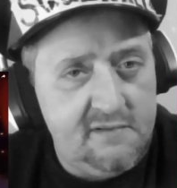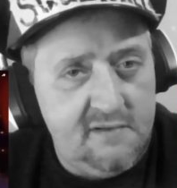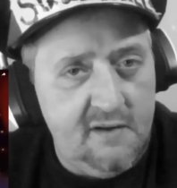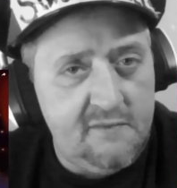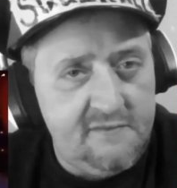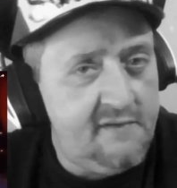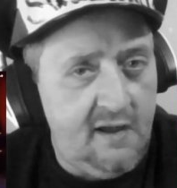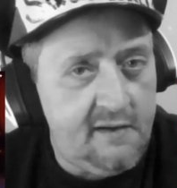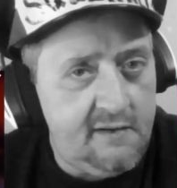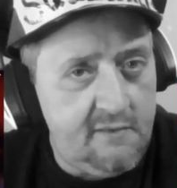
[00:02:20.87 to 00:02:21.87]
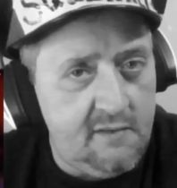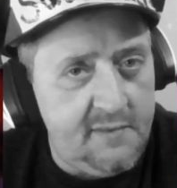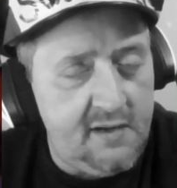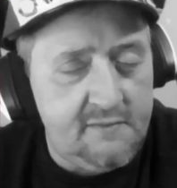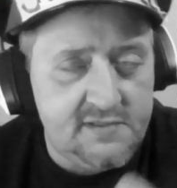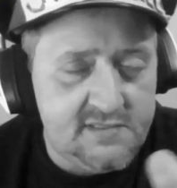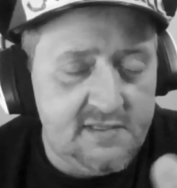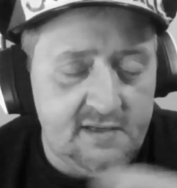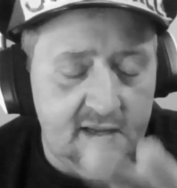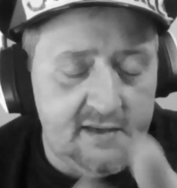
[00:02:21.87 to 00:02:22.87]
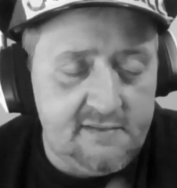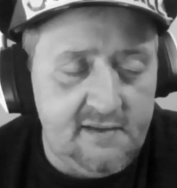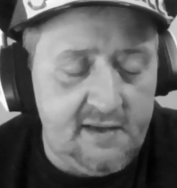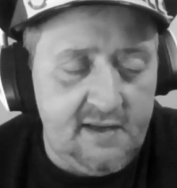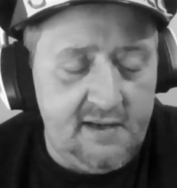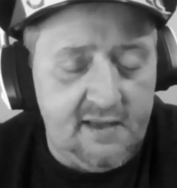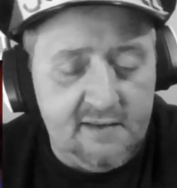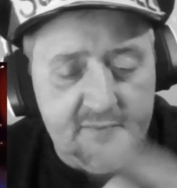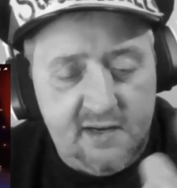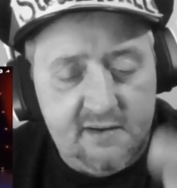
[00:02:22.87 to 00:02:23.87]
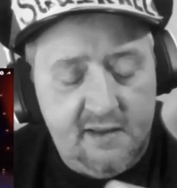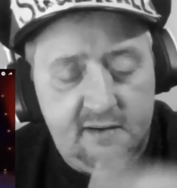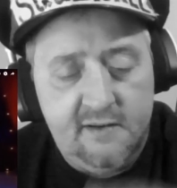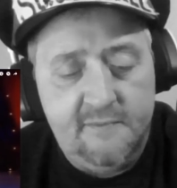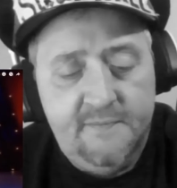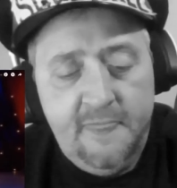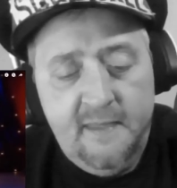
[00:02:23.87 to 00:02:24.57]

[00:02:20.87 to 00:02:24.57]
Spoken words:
know it's not going to grow back, which I kind of get, but I kind of don't.